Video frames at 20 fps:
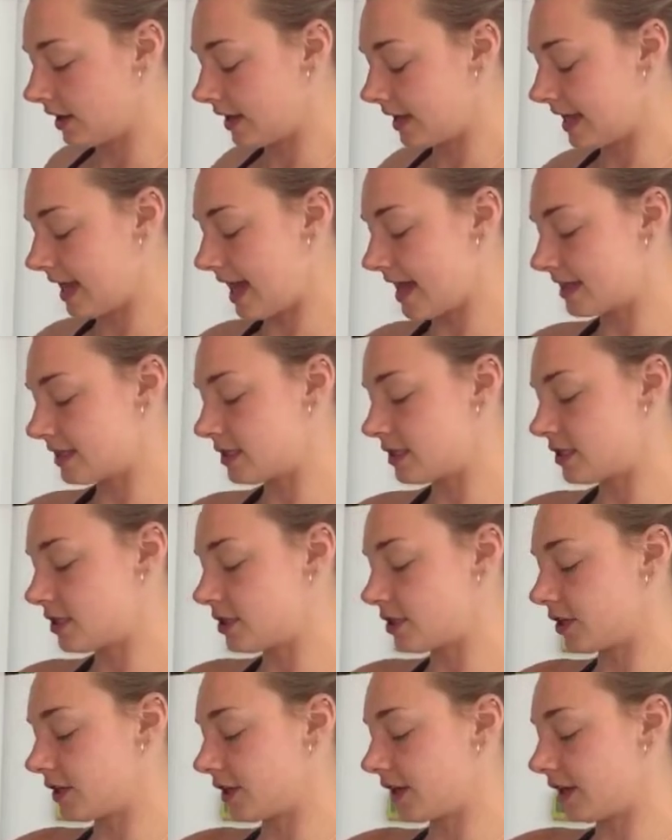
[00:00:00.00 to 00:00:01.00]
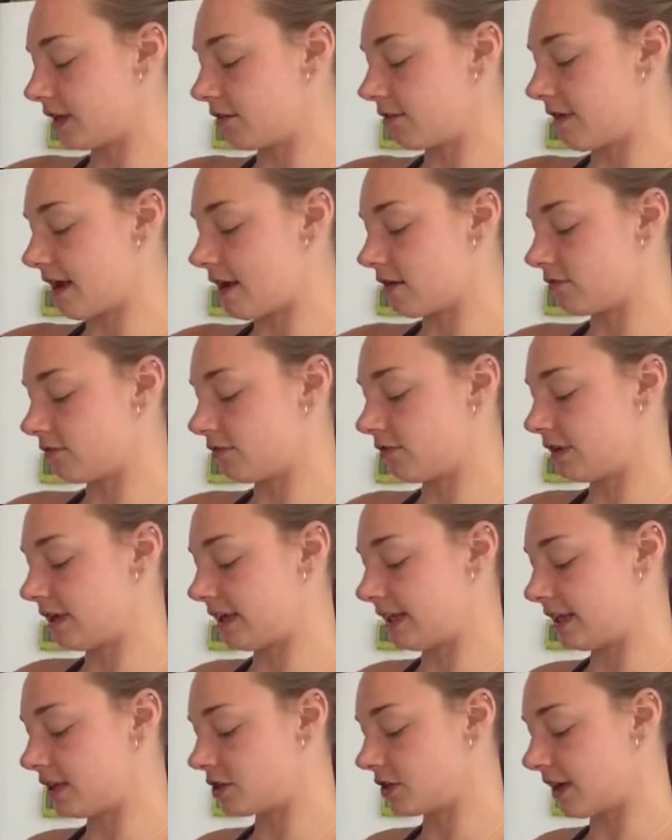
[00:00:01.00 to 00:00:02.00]
Again, stirring it around,
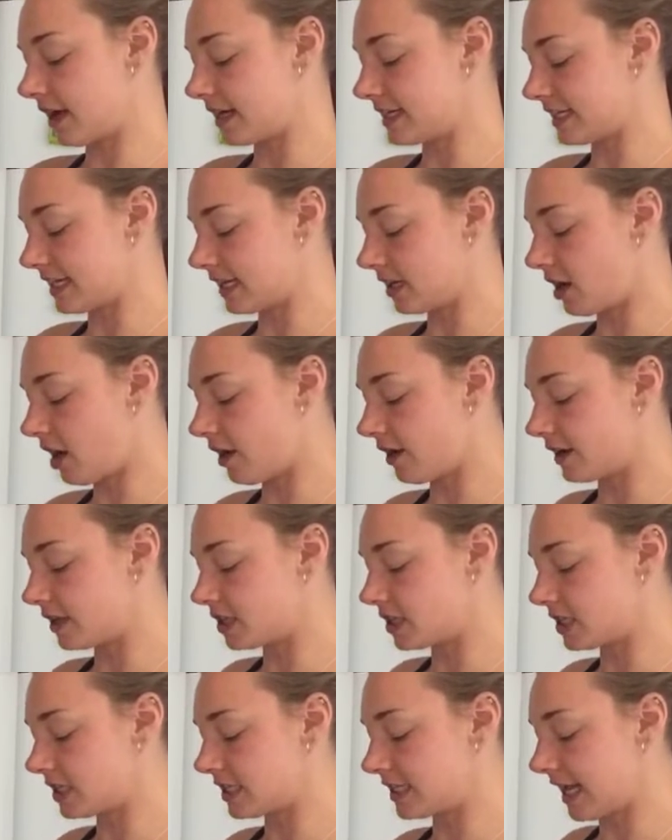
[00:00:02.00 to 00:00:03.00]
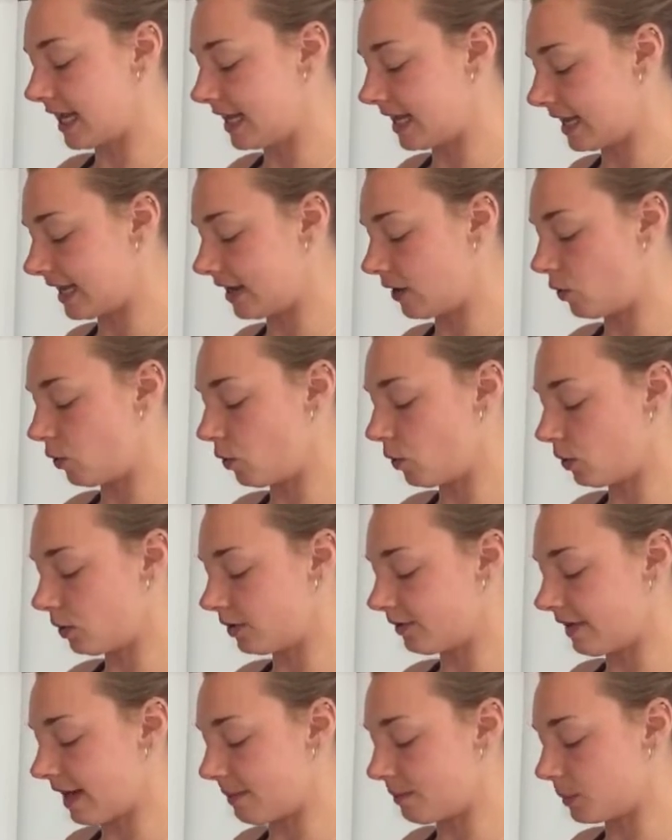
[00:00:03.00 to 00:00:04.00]
really trying to encourage it to take in
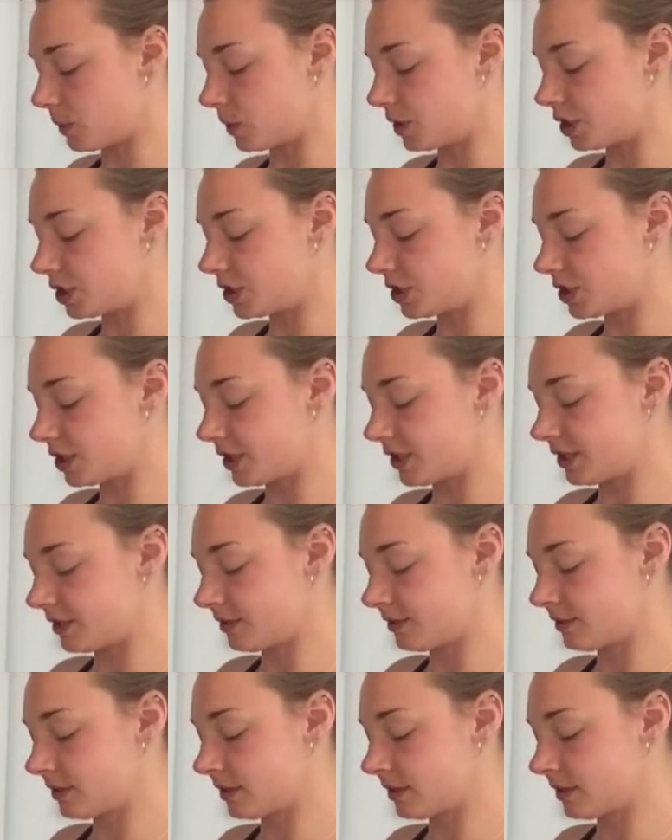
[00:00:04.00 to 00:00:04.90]
all of that moisture.